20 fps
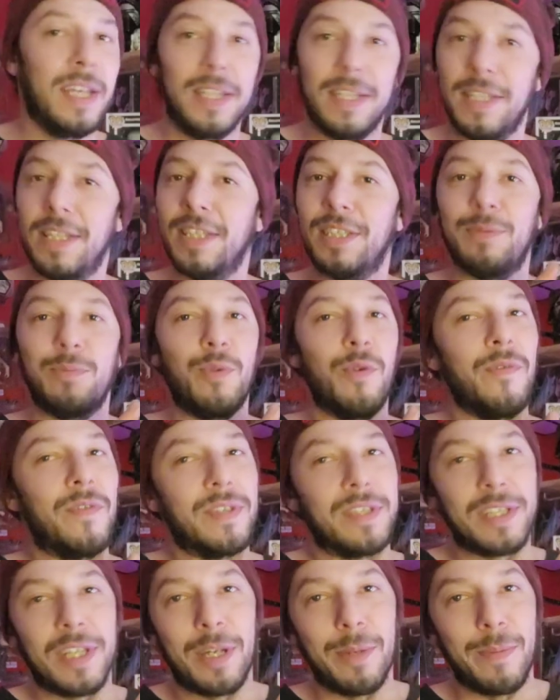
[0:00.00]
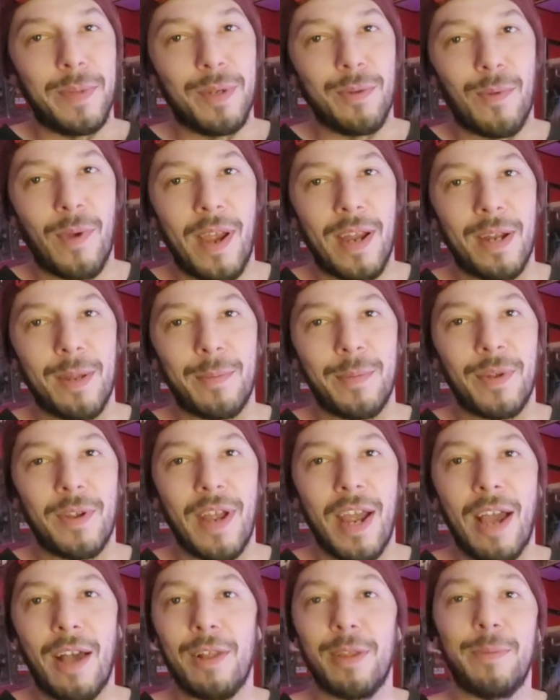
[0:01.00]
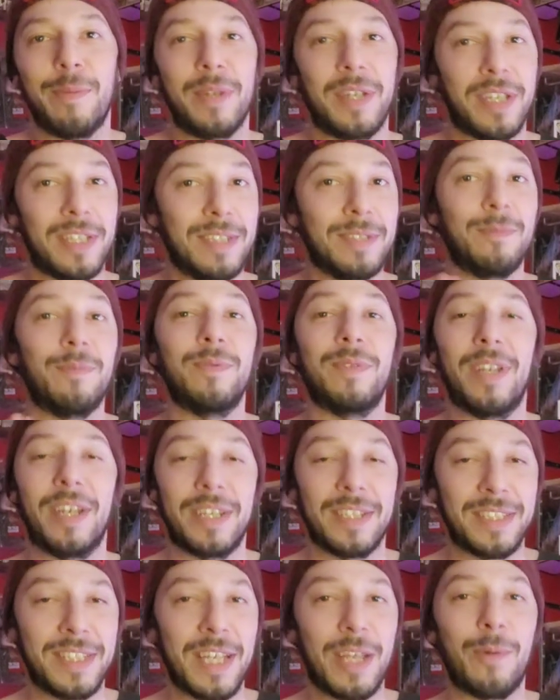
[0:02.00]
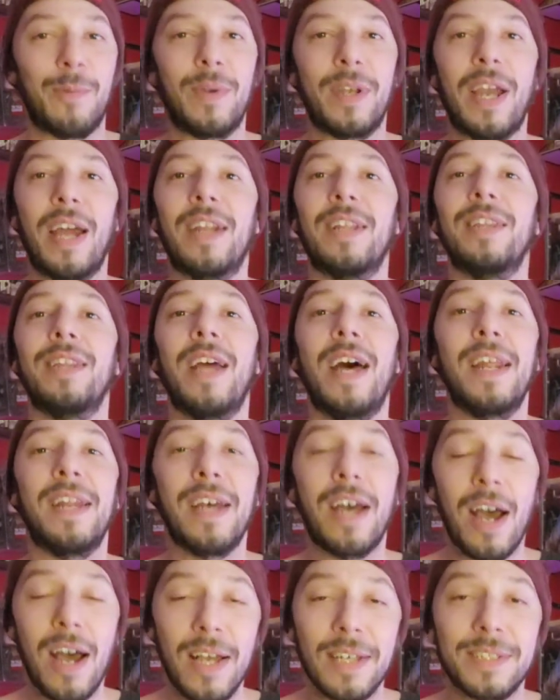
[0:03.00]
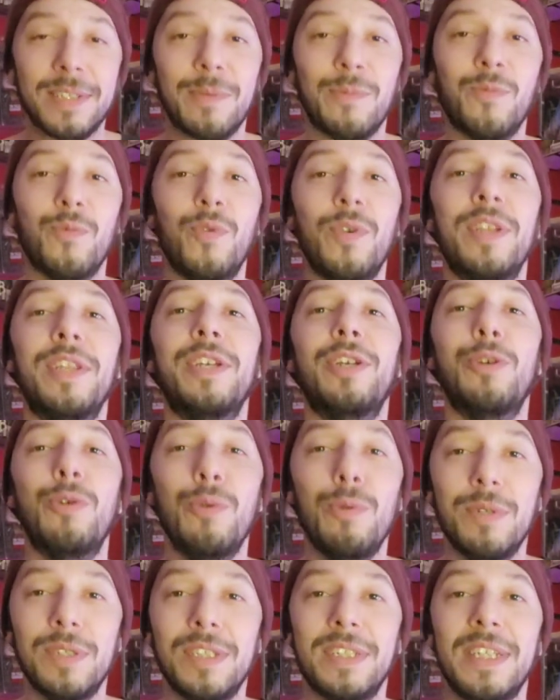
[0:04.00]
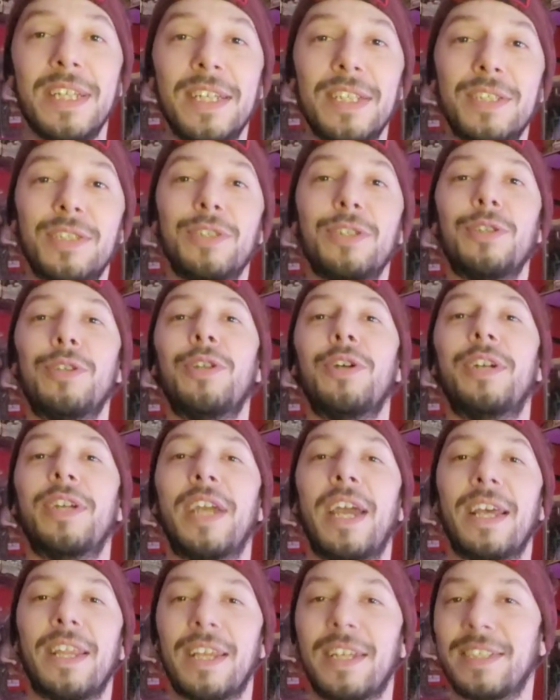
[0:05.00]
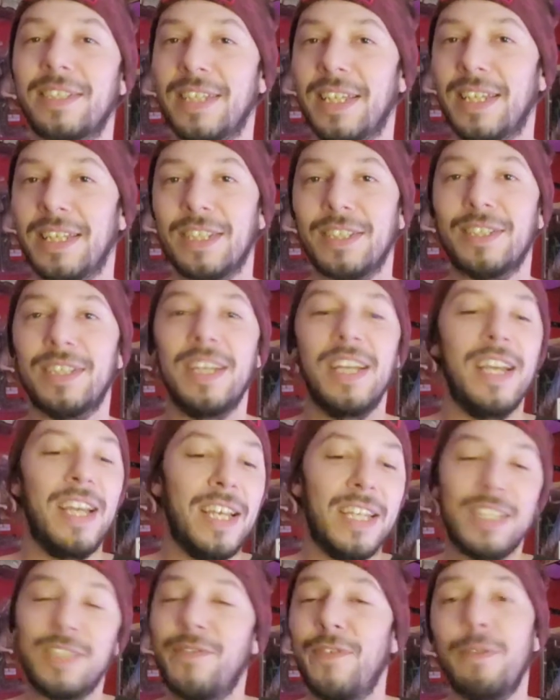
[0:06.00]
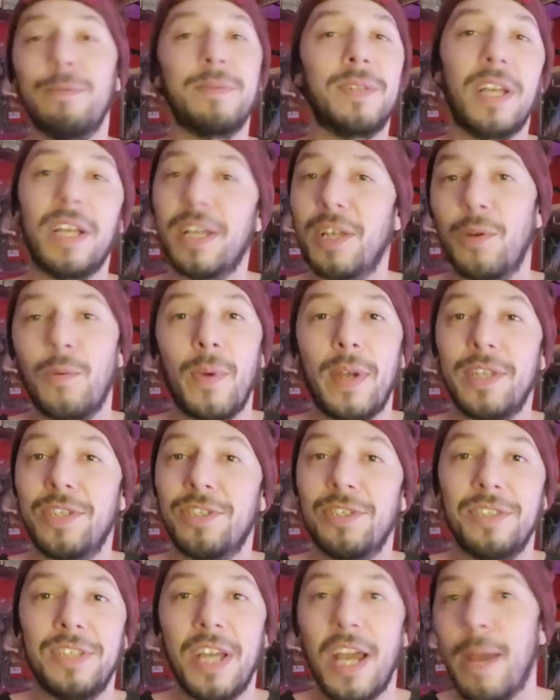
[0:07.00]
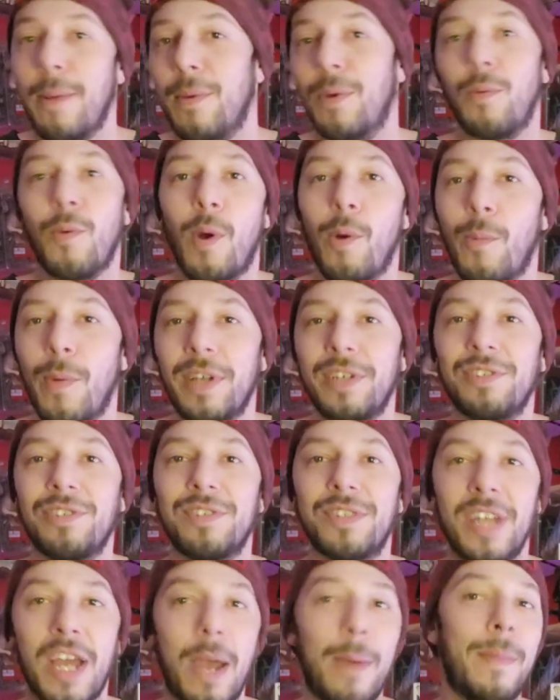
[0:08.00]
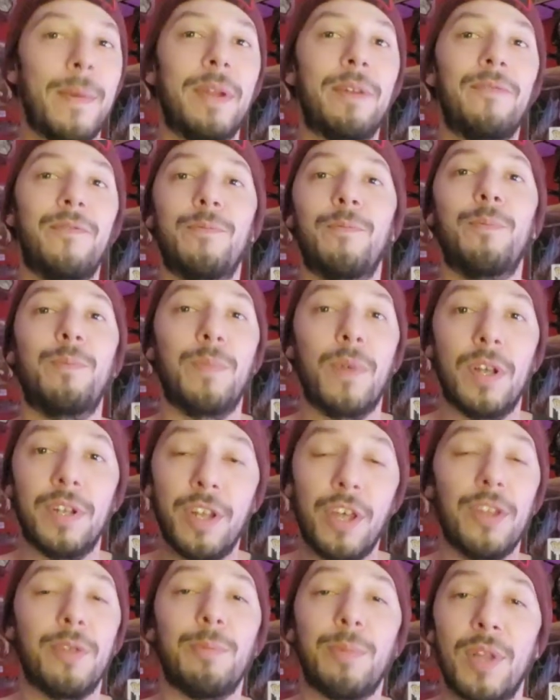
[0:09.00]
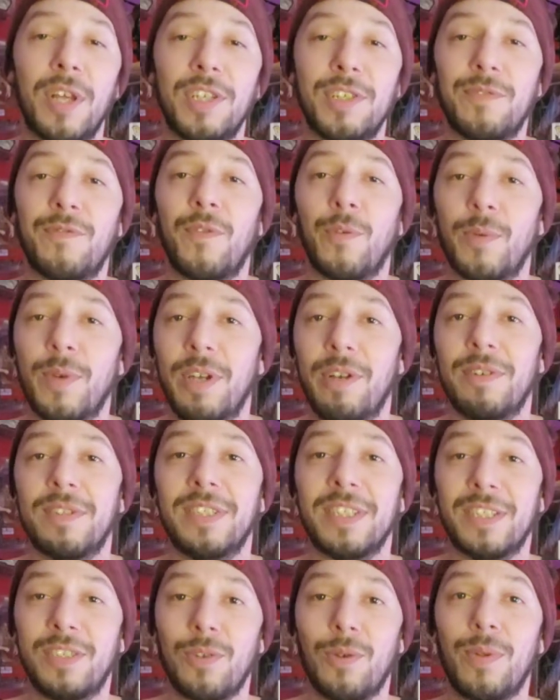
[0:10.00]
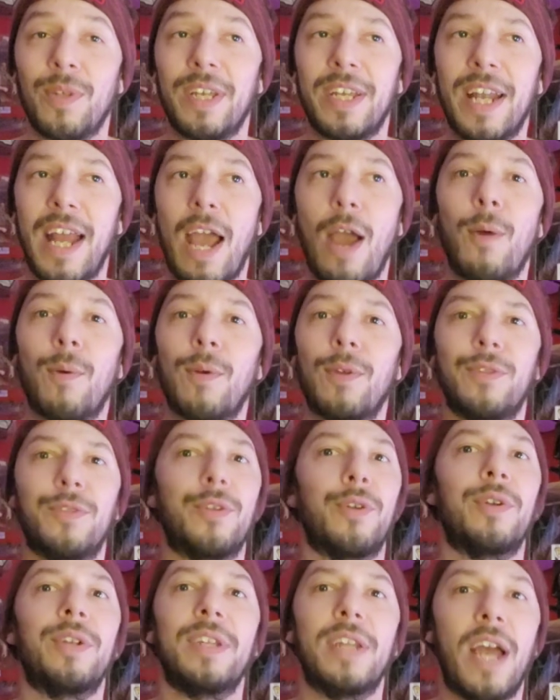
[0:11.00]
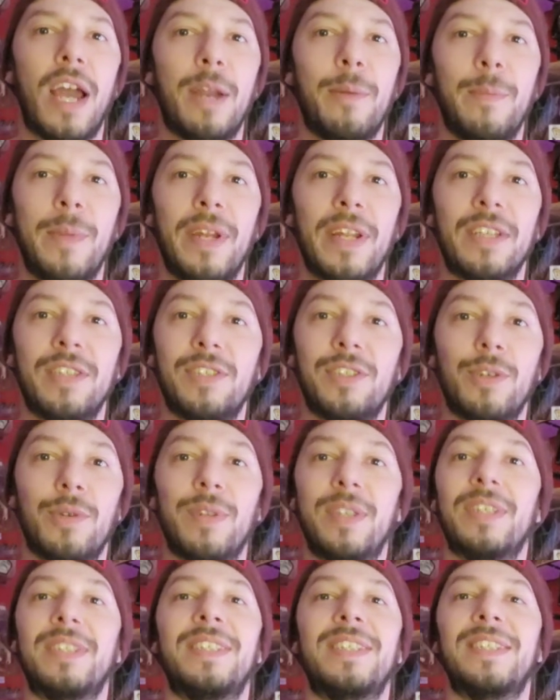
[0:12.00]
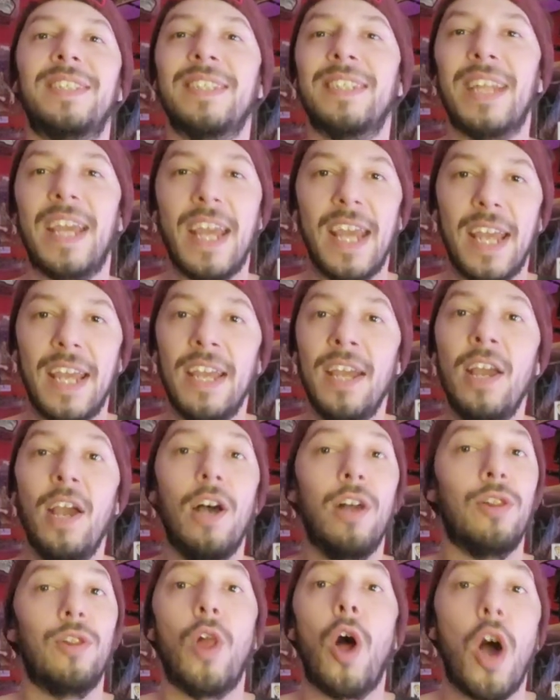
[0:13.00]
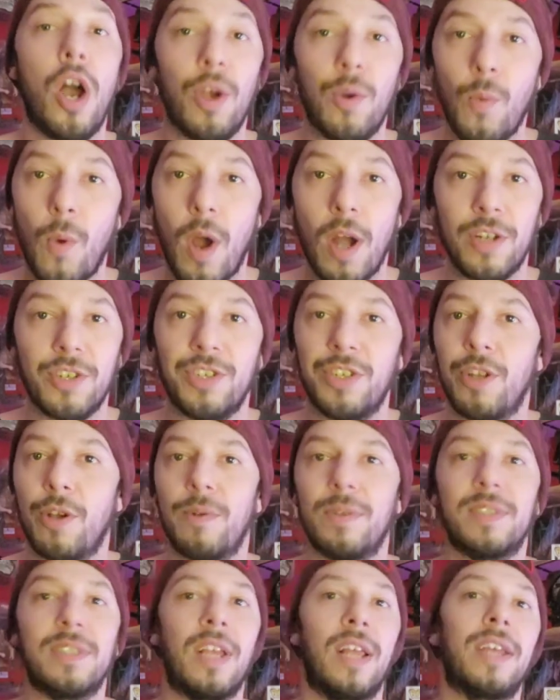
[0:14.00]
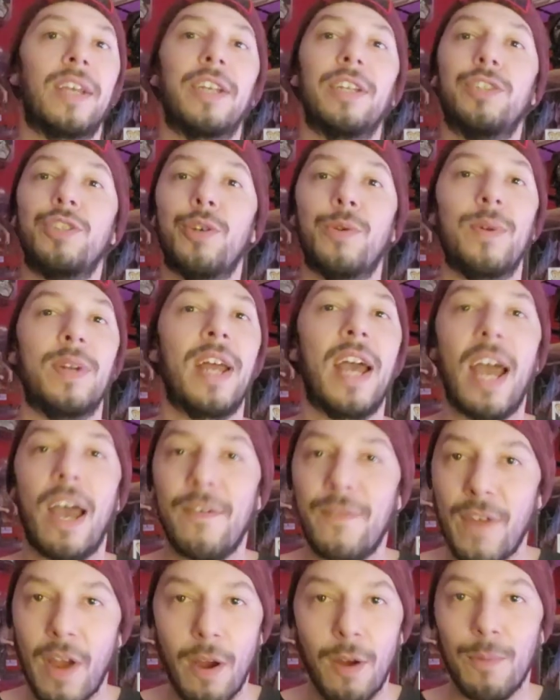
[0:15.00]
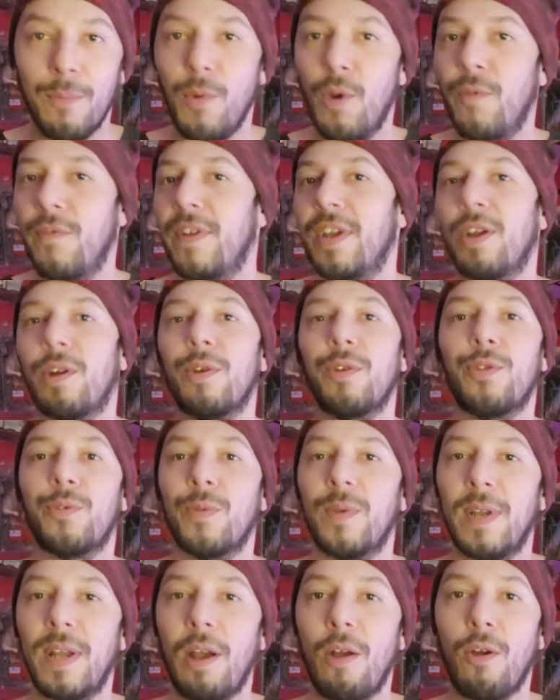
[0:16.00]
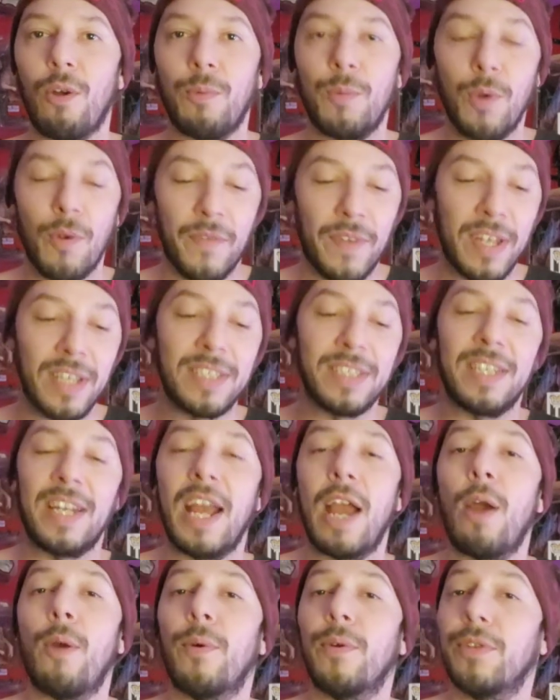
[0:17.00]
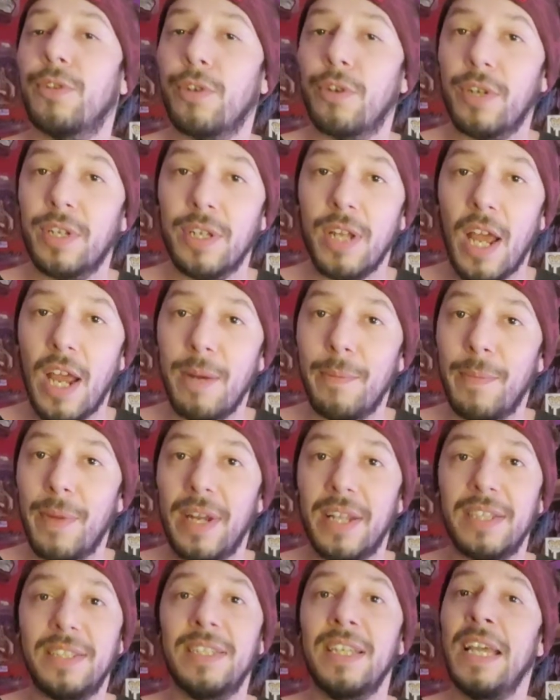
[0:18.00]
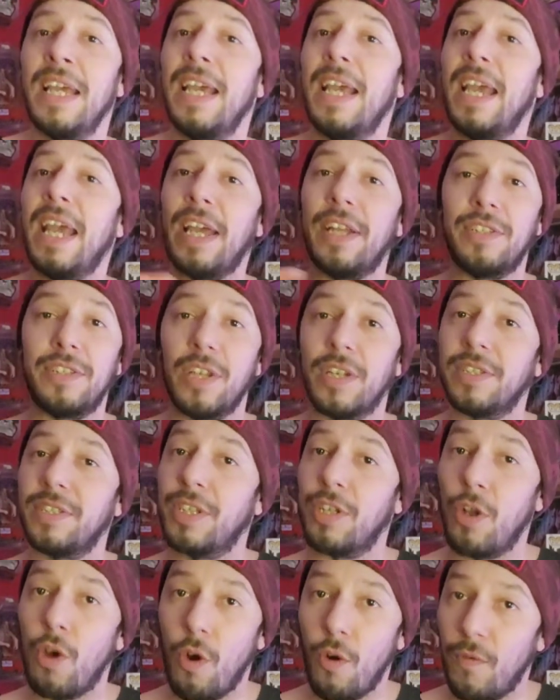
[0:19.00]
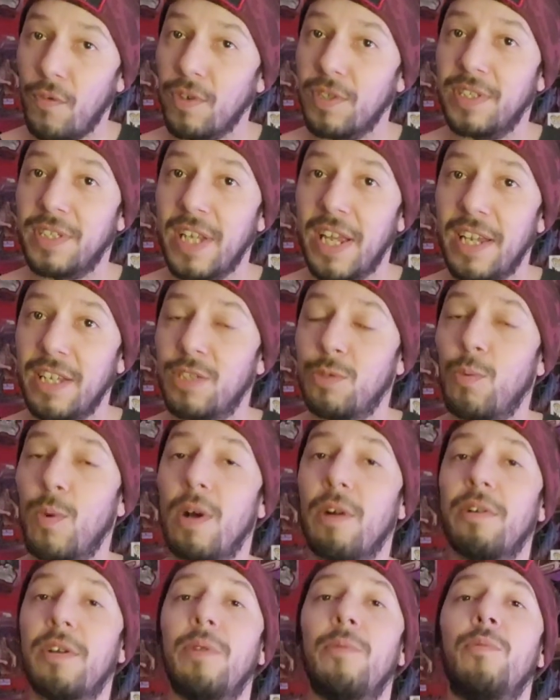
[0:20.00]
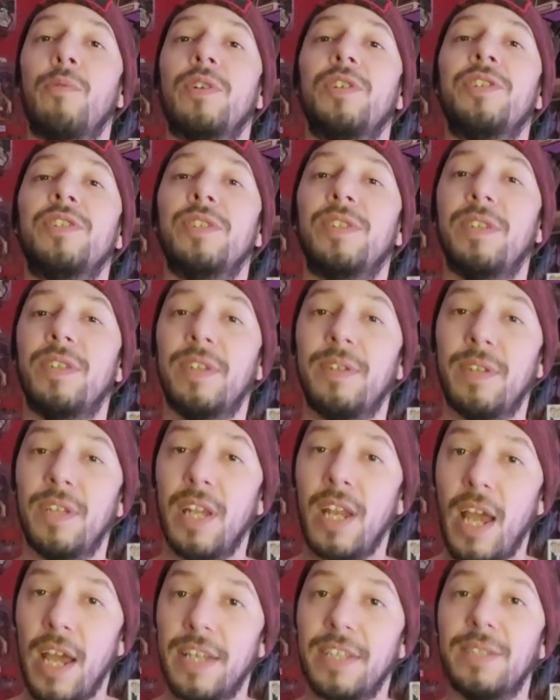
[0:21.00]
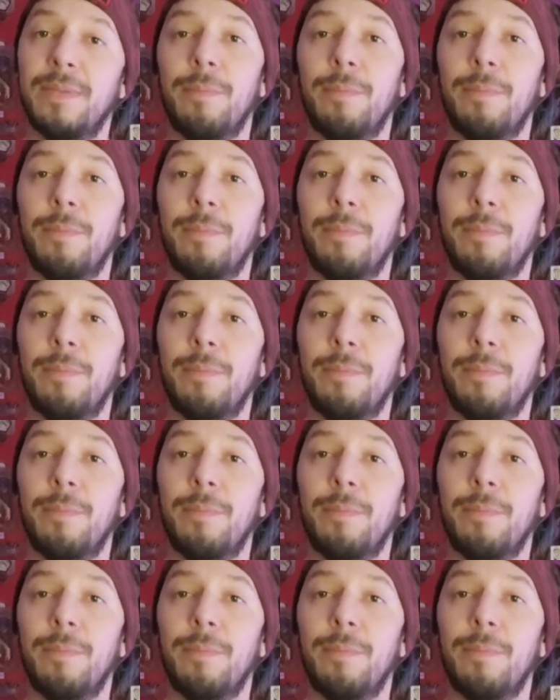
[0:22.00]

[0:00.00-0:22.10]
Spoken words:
this movie is going to be right up your alley, because like I said, we got a lot of awesome, really cool scenes to look at. Like I said, this film's not going to waste your time. It won't waste your time. And another plus for real is it's only an hour and 39 minutes. So this isn't a long watch. You know, it's not like a 2.5 hour movie or a 3 hour movie. It's an hour and 39 minutes. It doesn't overstay its welcome, which is a nice